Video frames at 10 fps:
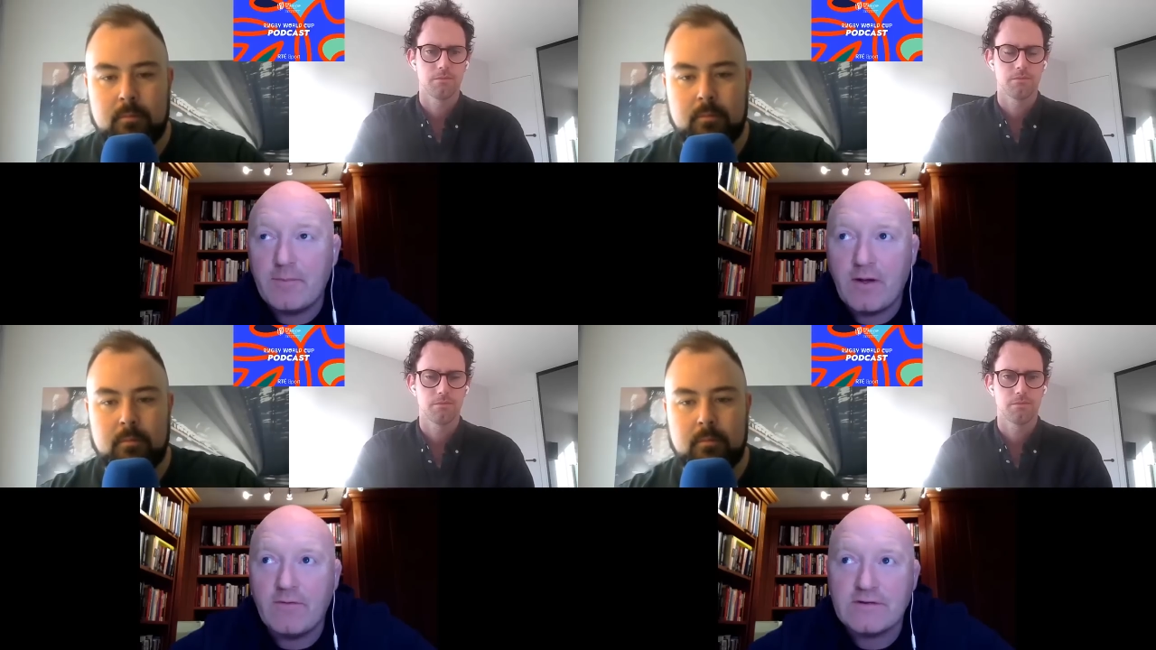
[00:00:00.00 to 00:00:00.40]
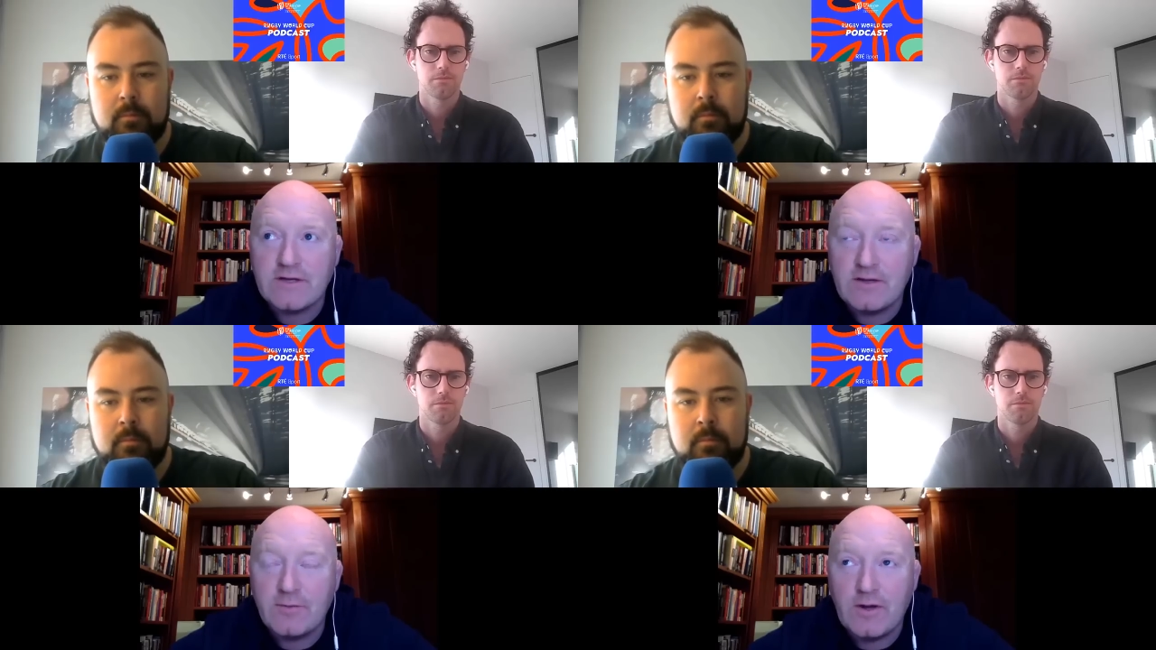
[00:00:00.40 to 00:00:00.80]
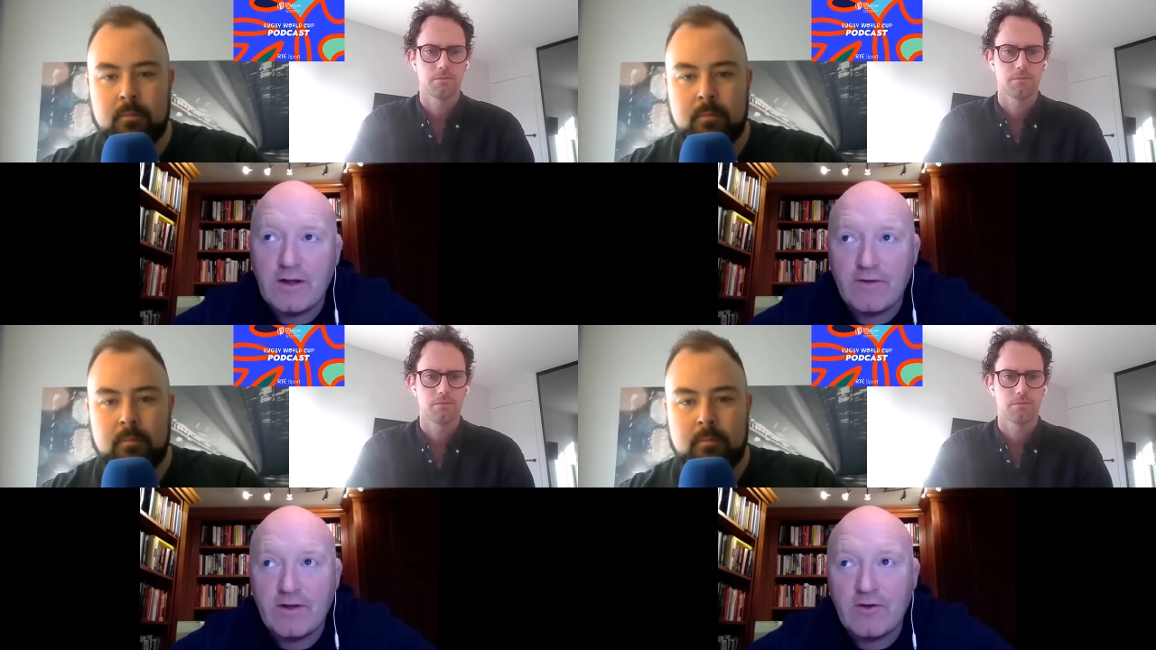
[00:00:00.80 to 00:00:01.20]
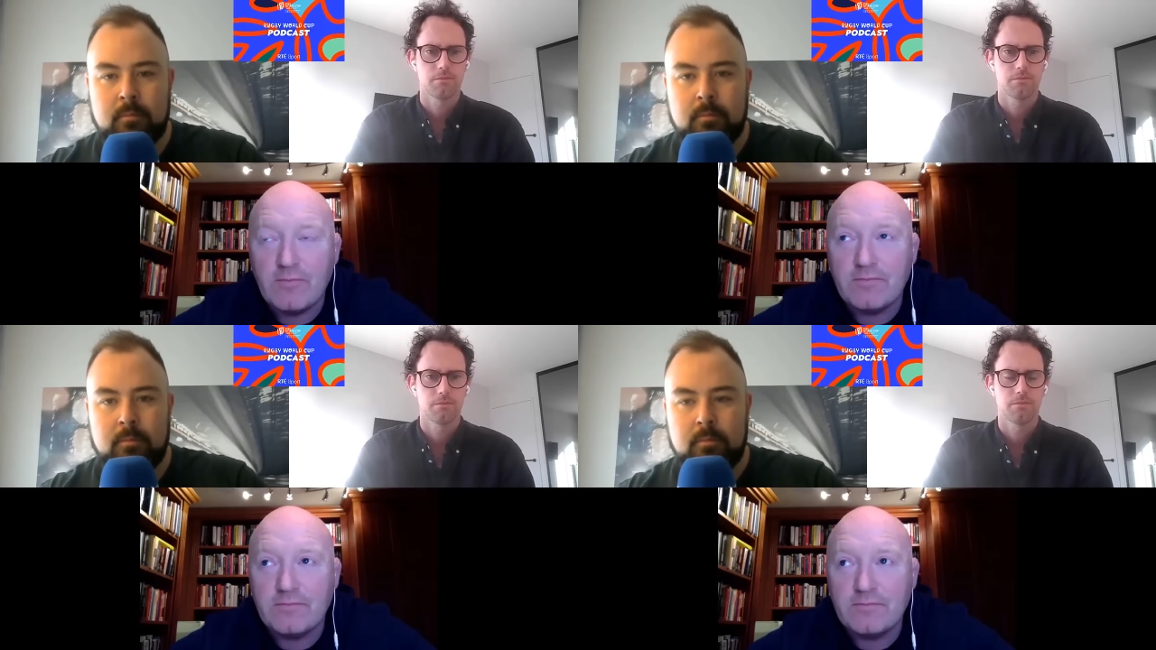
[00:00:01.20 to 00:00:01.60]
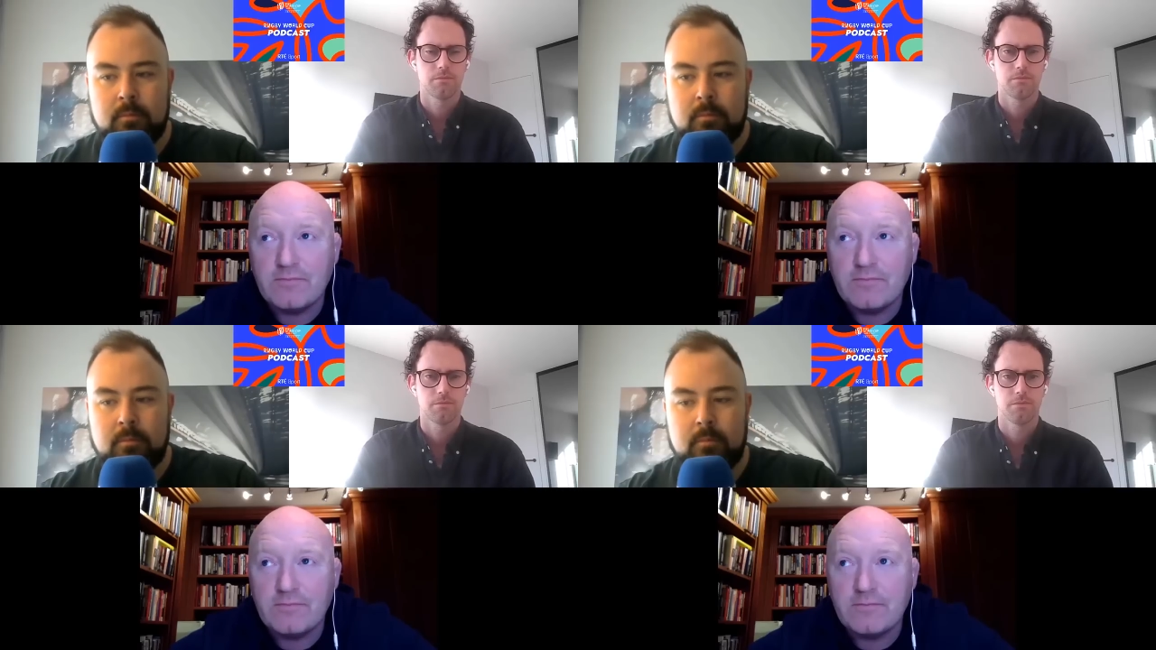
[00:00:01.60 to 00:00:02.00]
Speaker 1: And obviously, you will have income
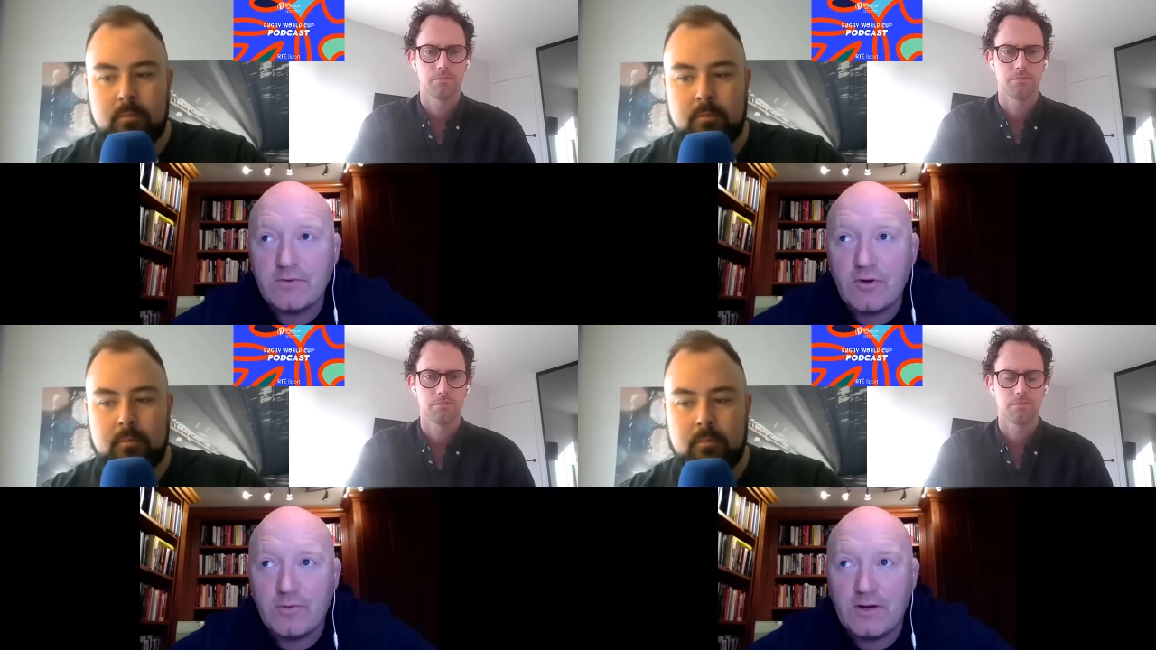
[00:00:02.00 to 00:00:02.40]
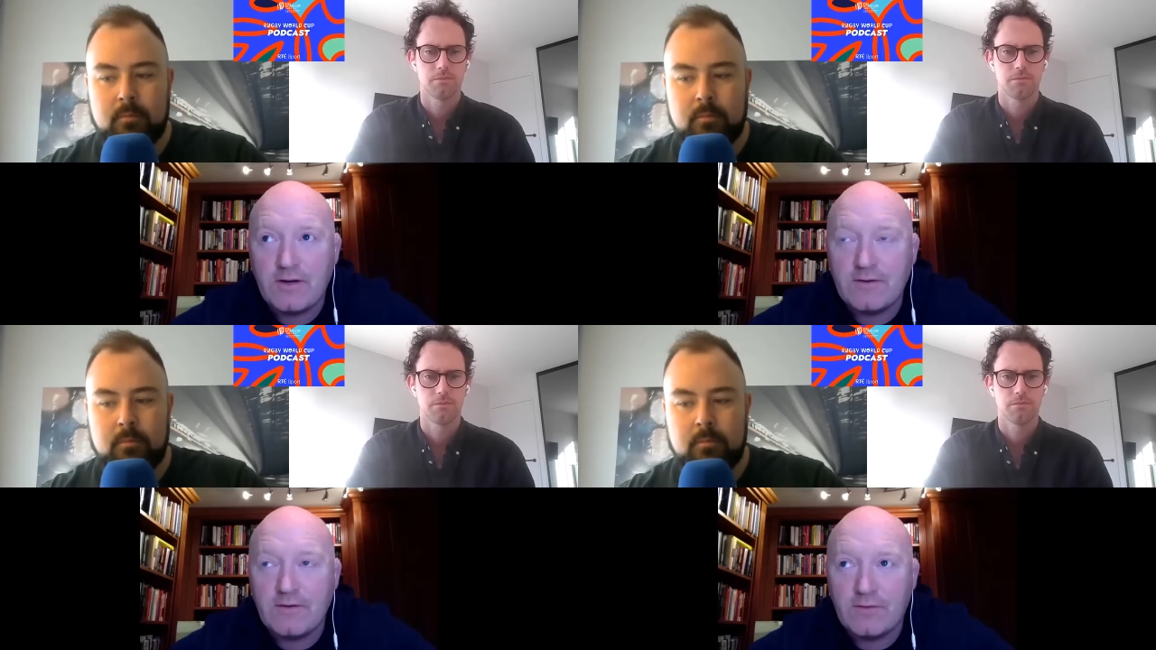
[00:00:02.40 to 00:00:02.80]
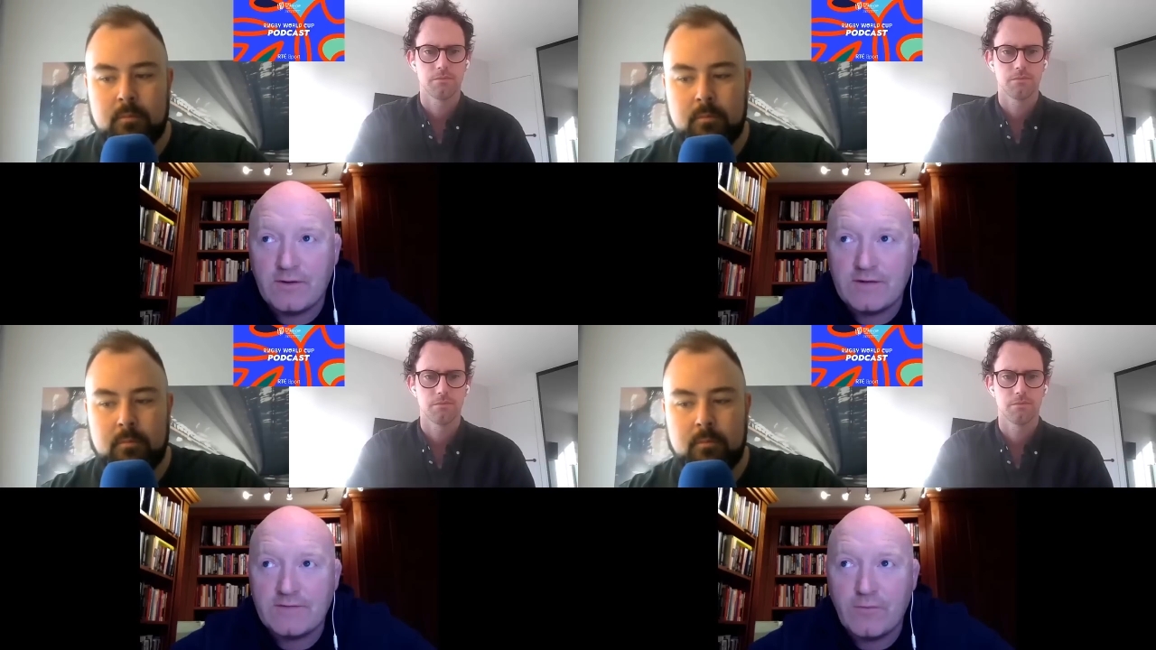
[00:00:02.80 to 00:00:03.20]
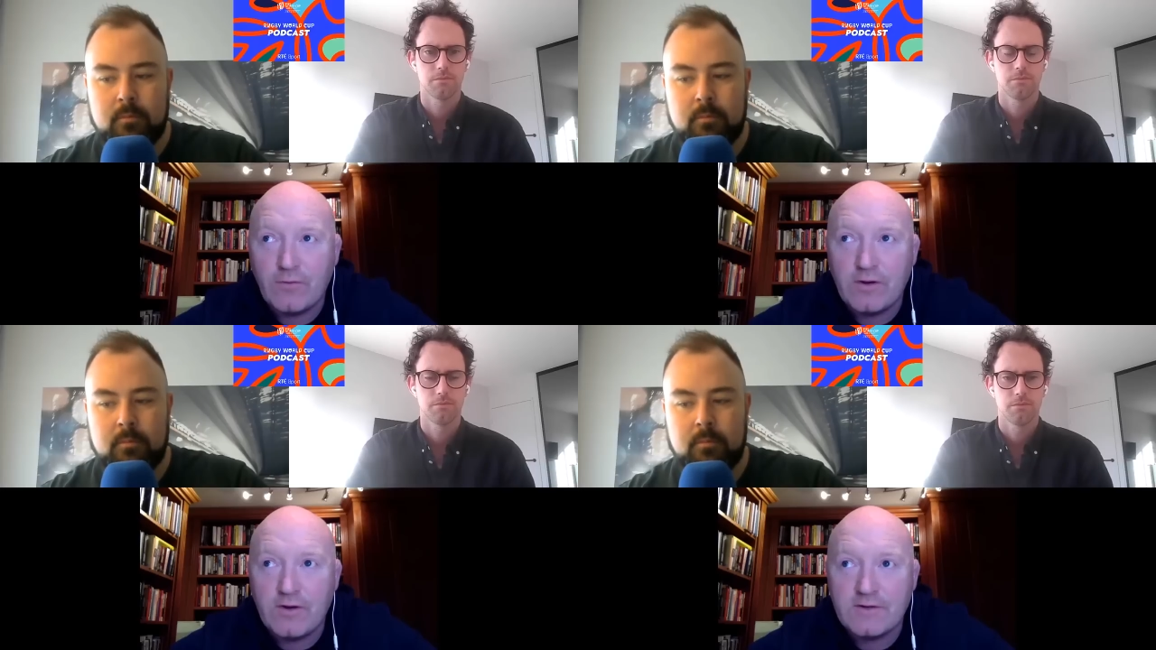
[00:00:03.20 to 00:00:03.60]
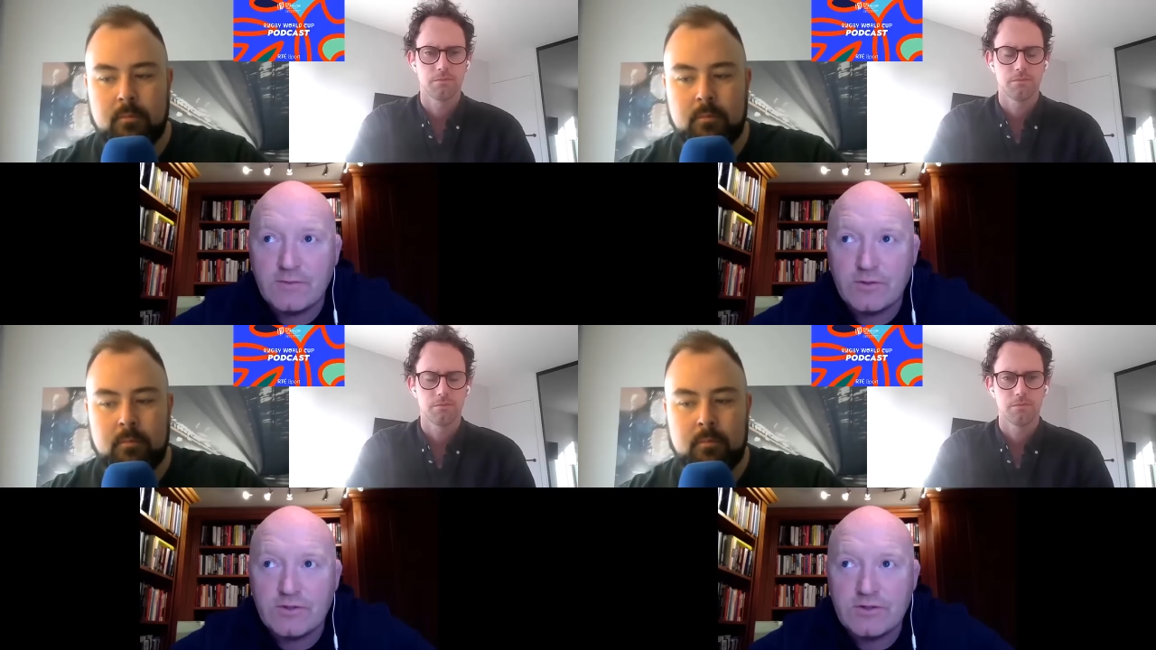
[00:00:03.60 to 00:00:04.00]
coming in over the next four years,
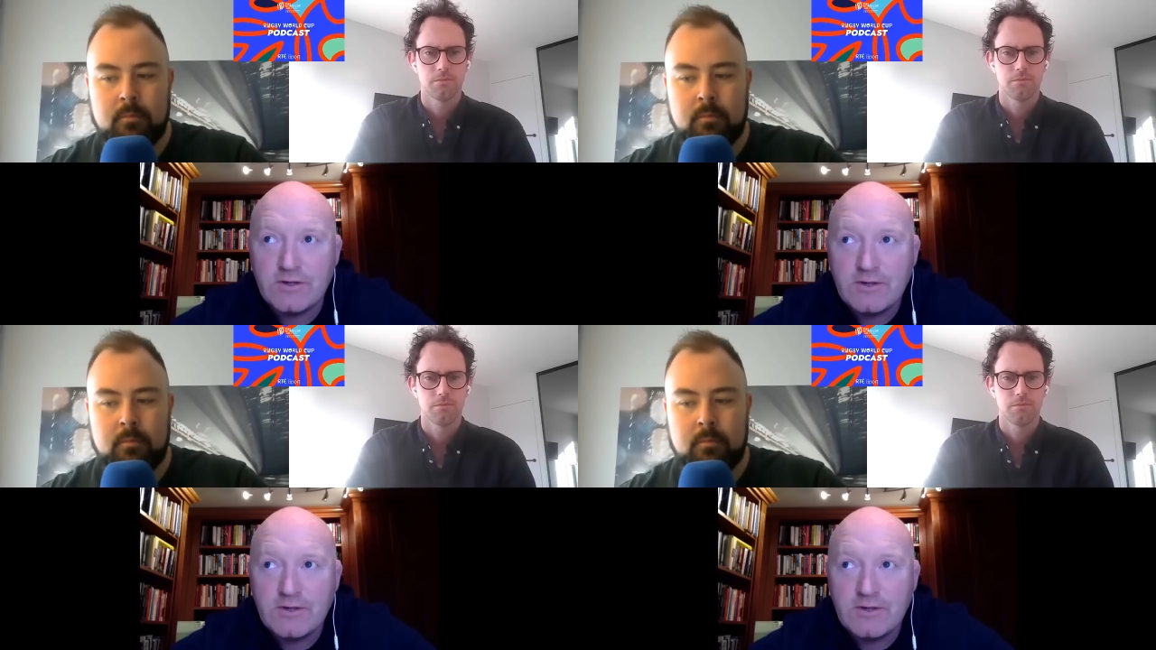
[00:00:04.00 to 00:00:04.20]
which